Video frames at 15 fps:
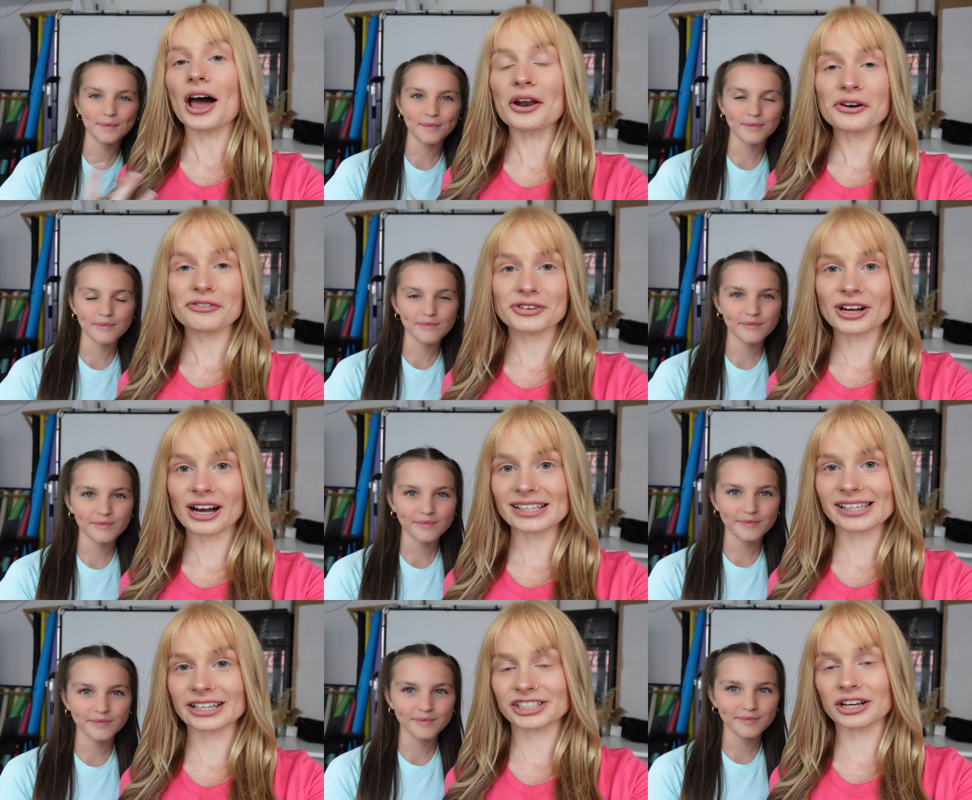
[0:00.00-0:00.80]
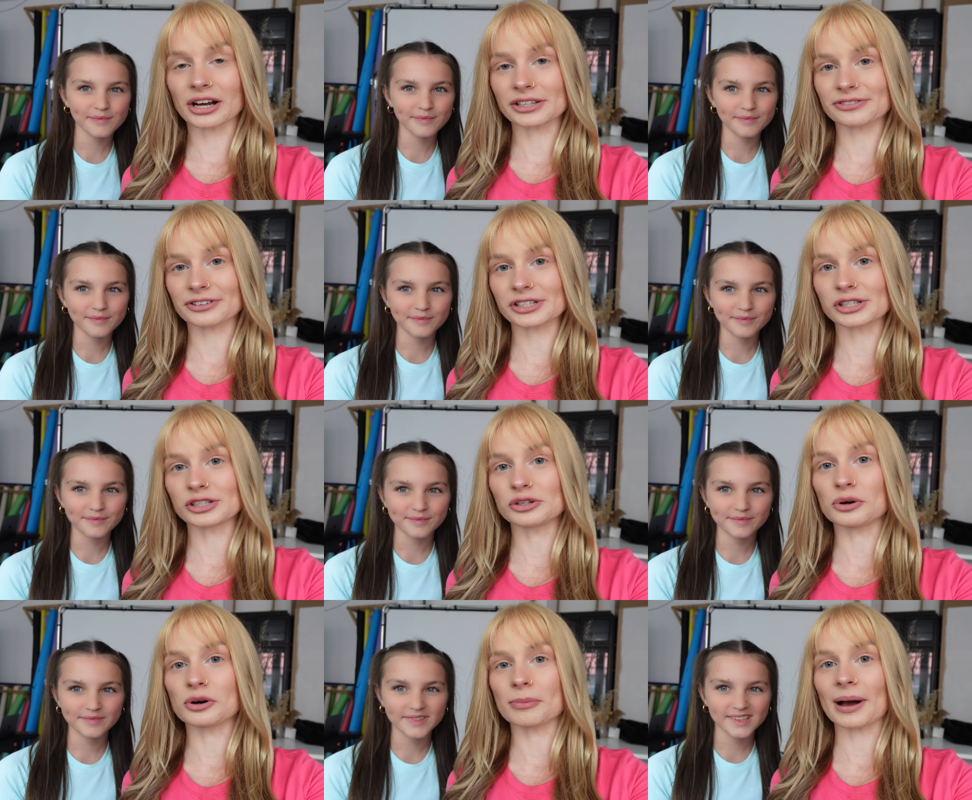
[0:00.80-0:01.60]
Speaker 1: A lot of you guys actually asked for us
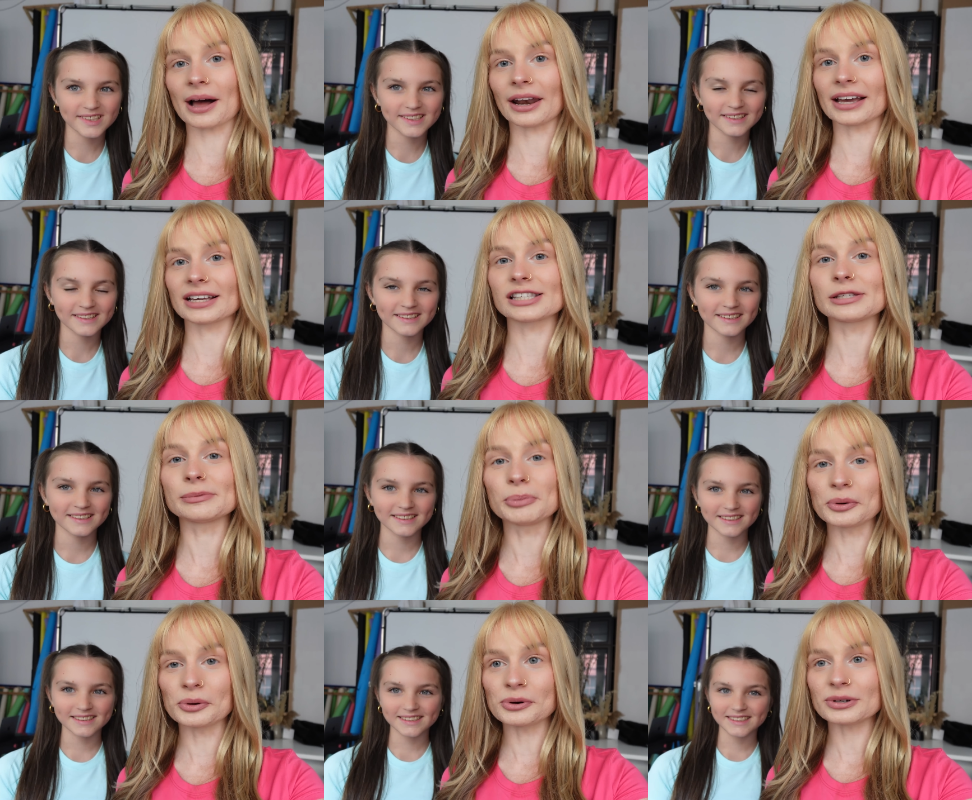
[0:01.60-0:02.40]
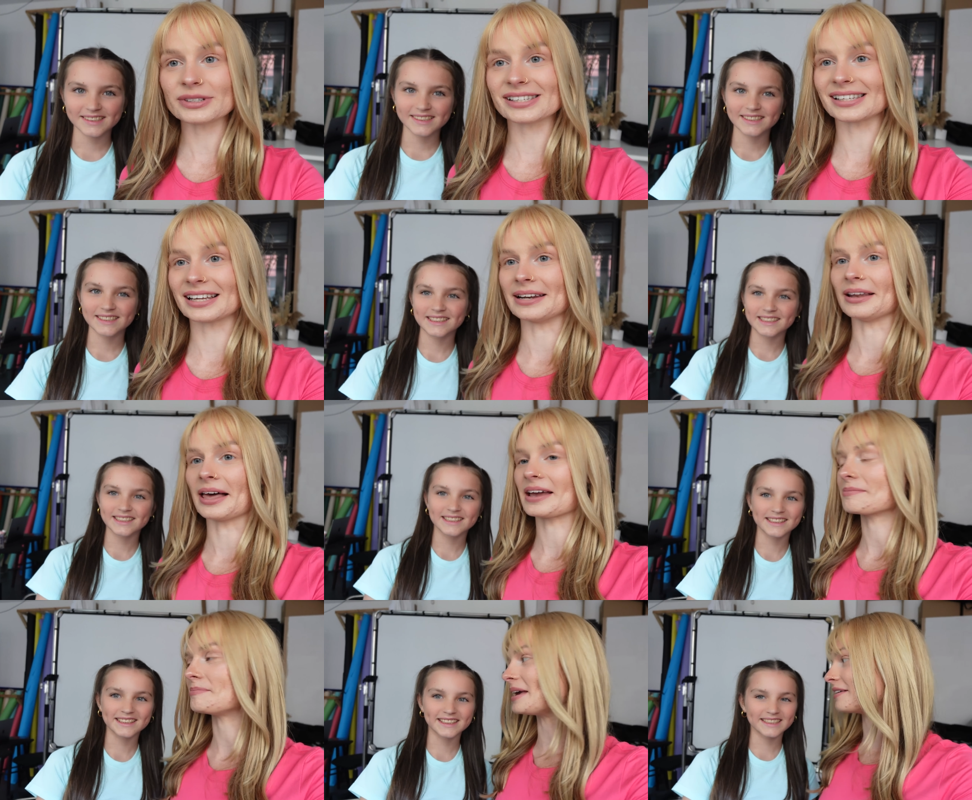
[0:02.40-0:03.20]
to talk about like sports and
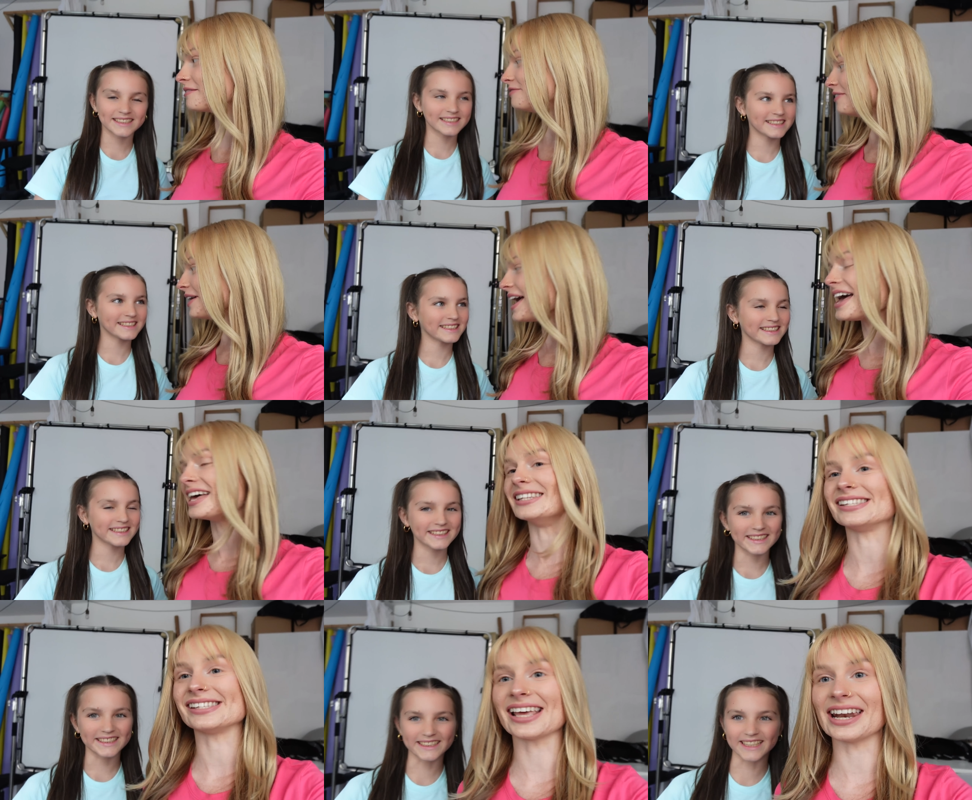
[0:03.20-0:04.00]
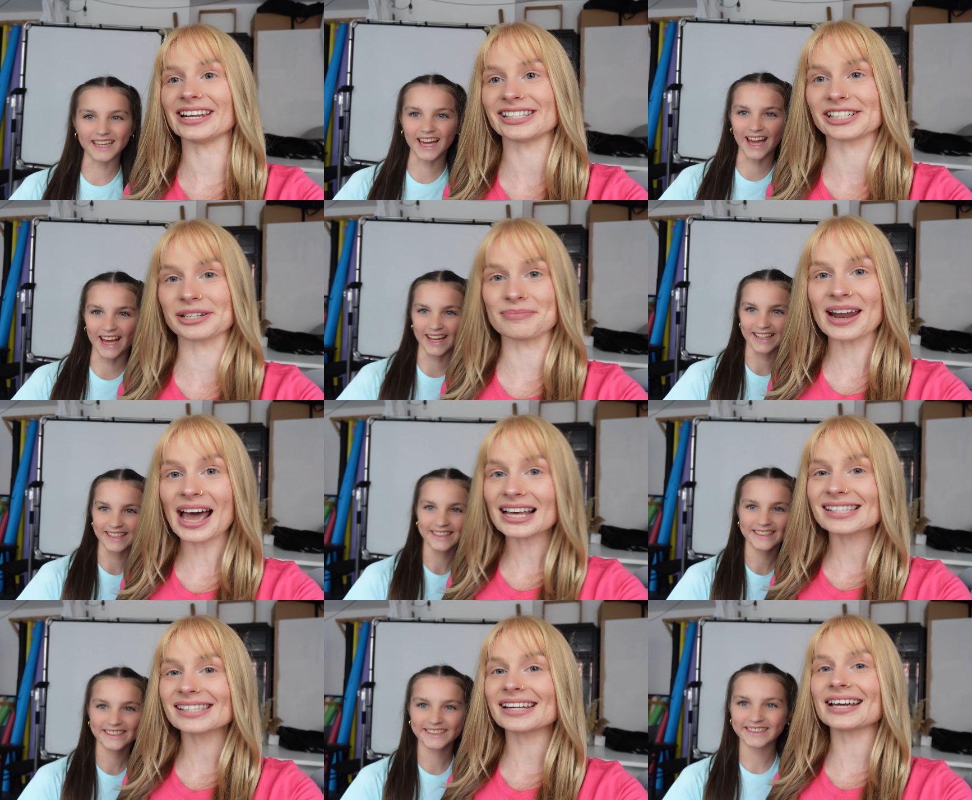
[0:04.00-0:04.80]
like being fit, and Sienna's
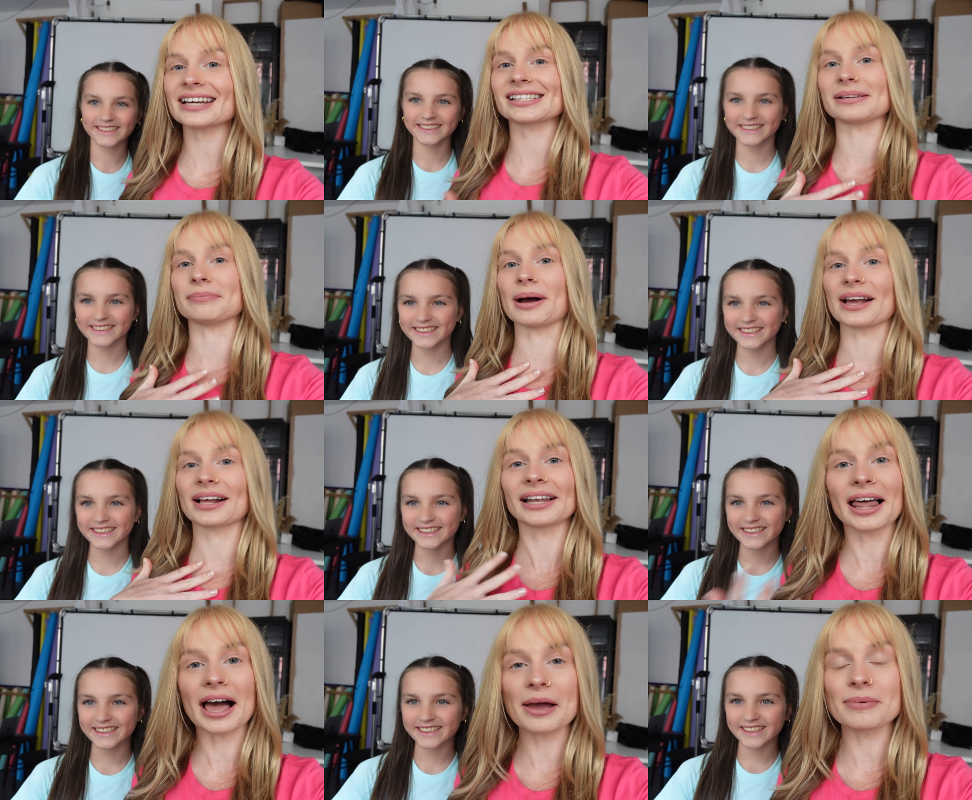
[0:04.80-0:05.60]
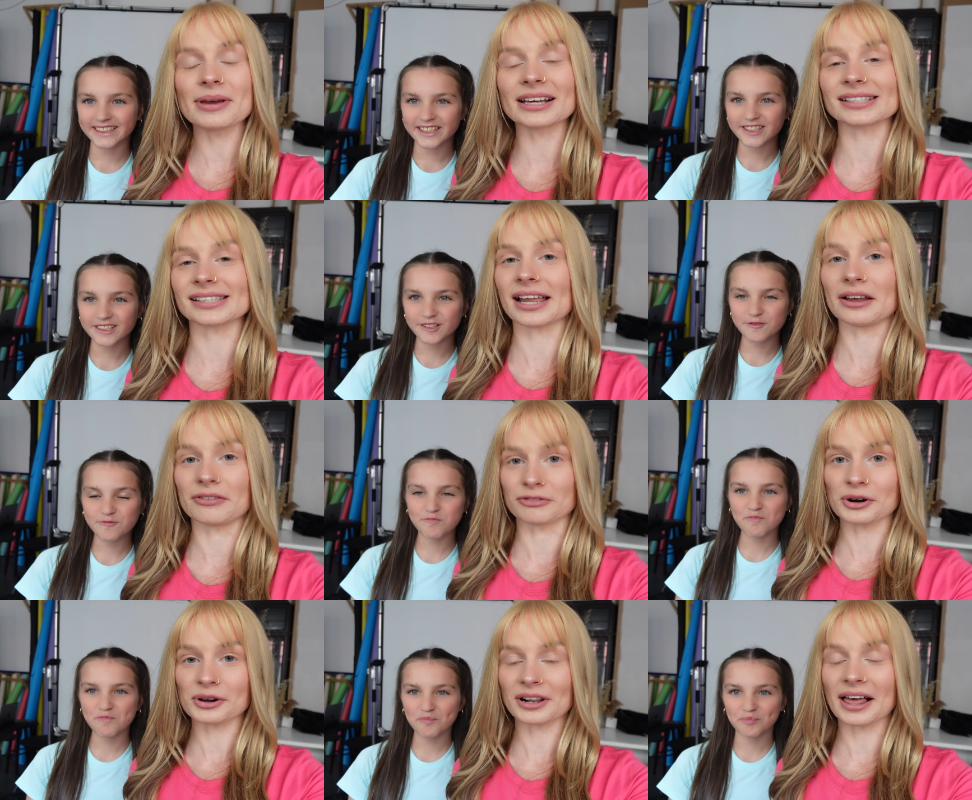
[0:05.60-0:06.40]
gymnastics and my climbing, because I
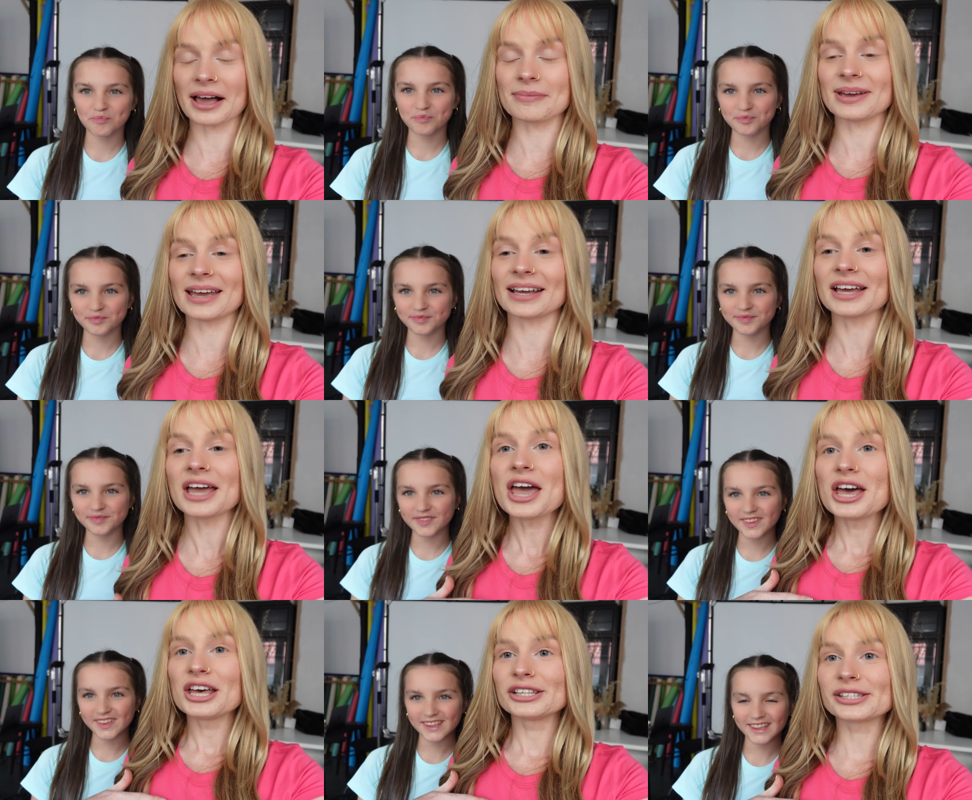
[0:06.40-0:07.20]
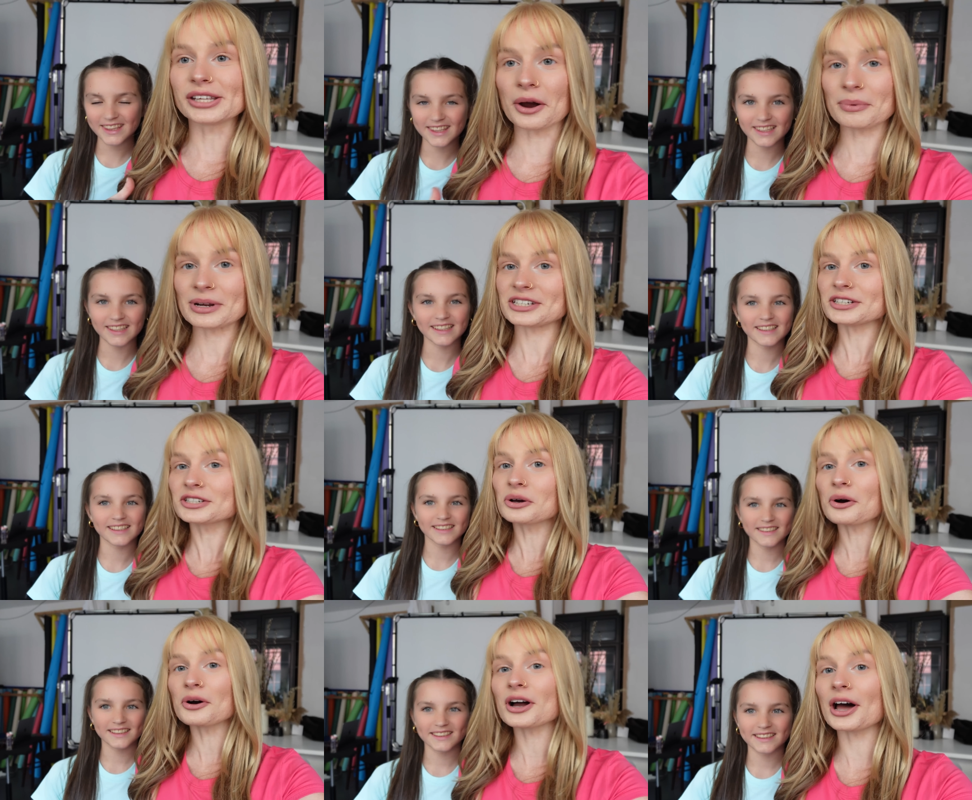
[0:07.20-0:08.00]
love rock climbing. So we do
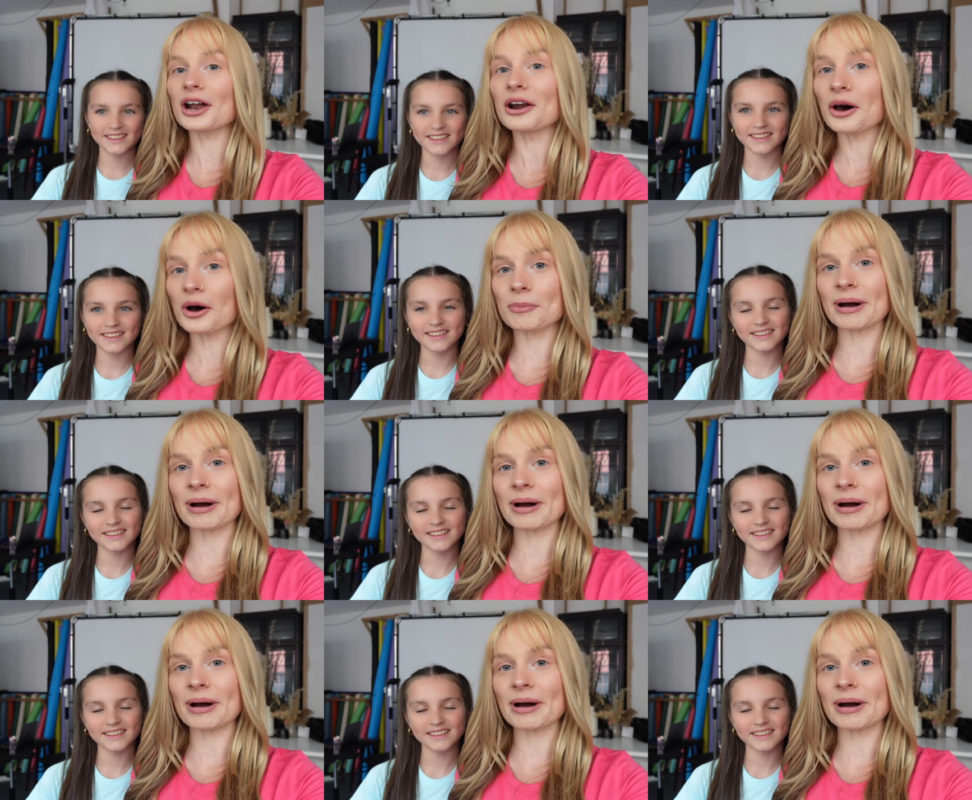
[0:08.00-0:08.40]
talk a lot